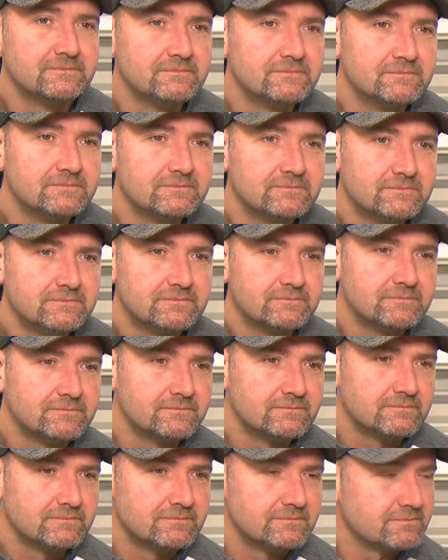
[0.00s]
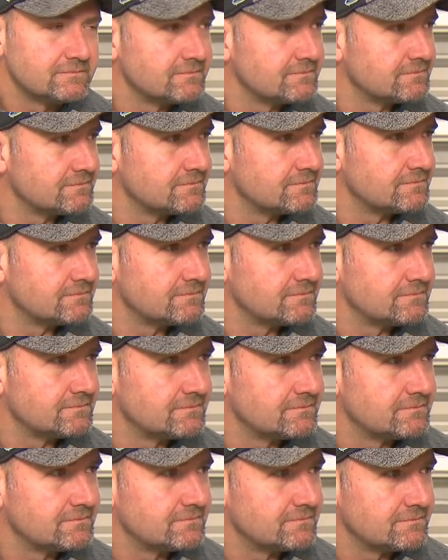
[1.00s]

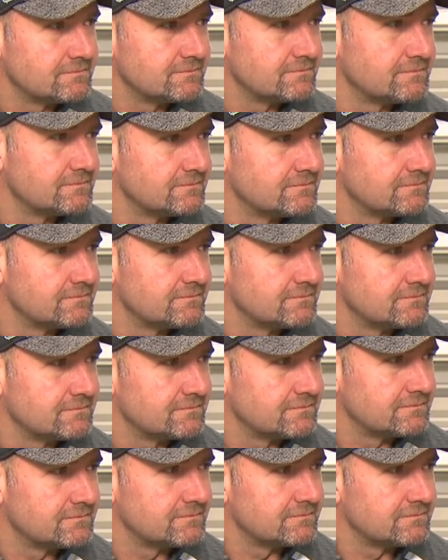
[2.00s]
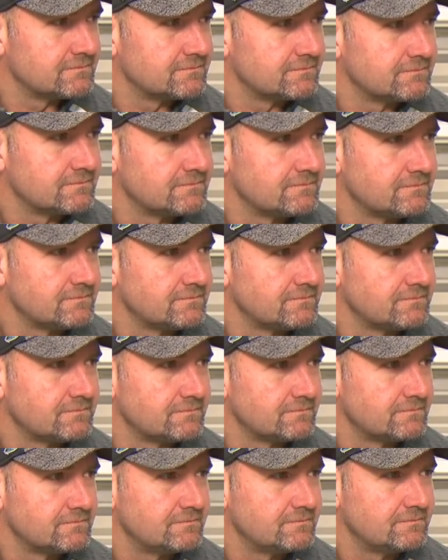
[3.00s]

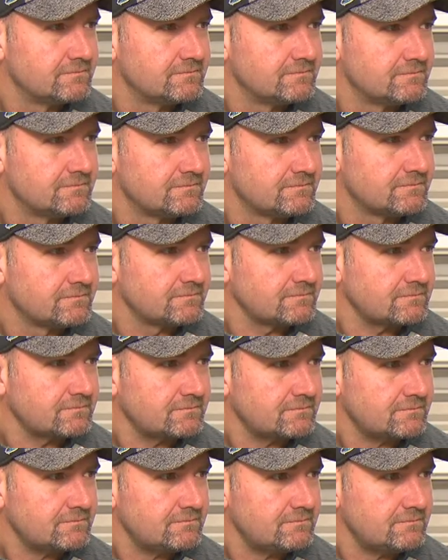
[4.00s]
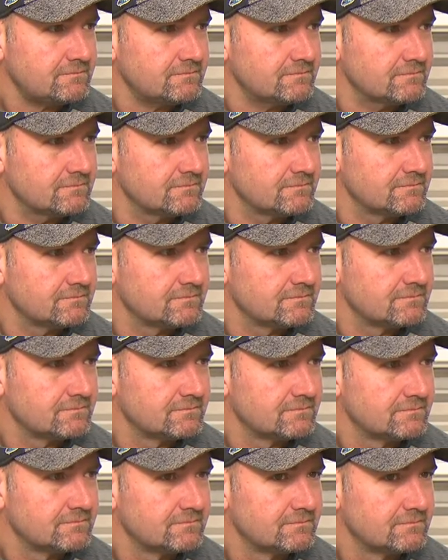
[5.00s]

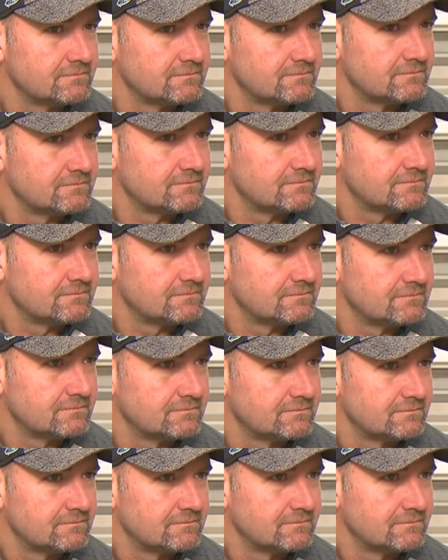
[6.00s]
[no speech]